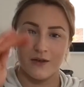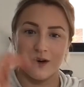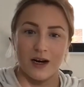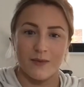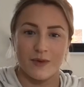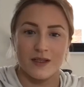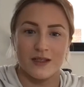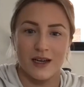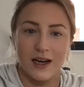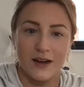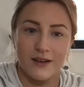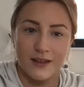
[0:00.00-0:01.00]
up and
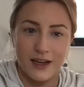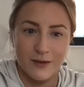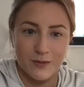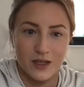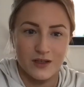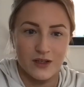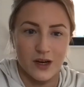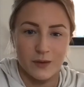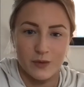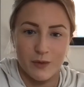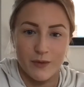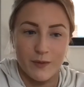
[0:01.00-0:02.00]
down, and there have been
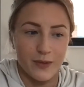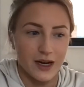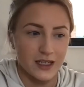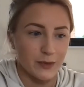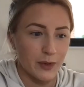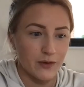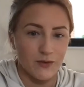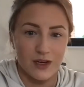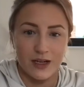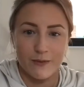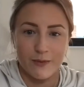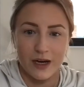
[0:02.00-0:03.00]
times when my back's been
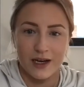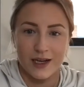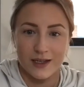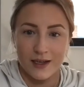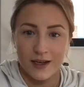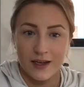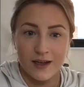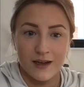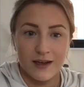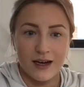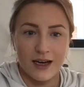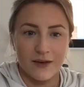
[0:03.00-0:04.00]
really bad.
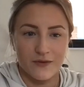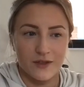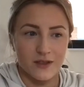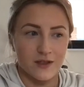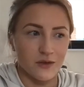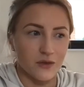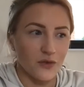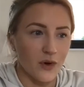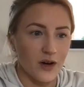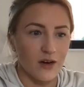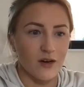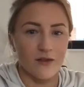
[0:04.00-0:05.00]
I have to do
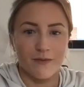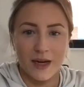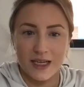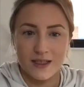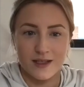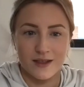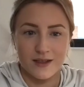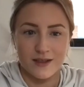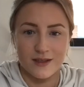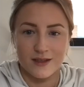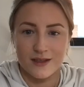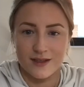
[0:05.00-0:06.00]
quite a lot of
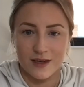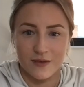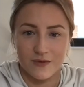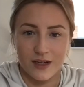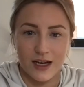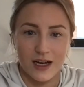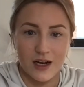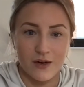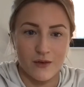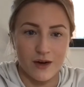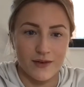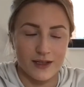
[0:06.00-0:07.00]
maintenance and stuff
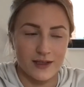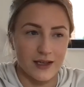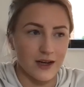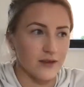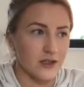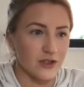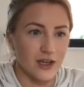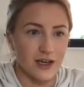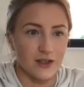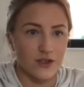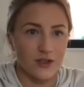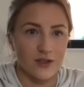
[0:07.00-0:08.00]
now. I've had to have
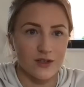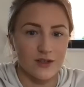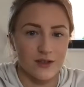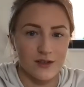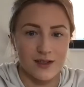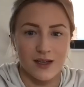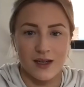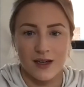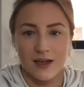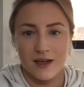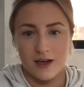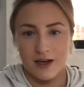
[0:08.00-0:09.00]
injections.
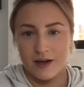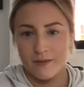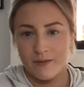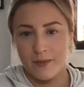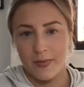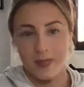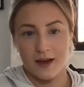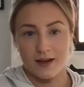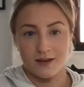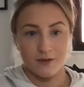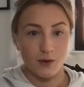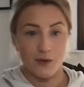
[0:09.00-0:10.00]

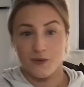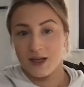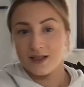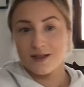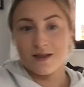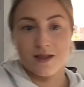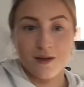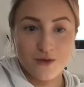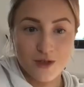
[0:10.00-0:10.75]
And well, for instance, I've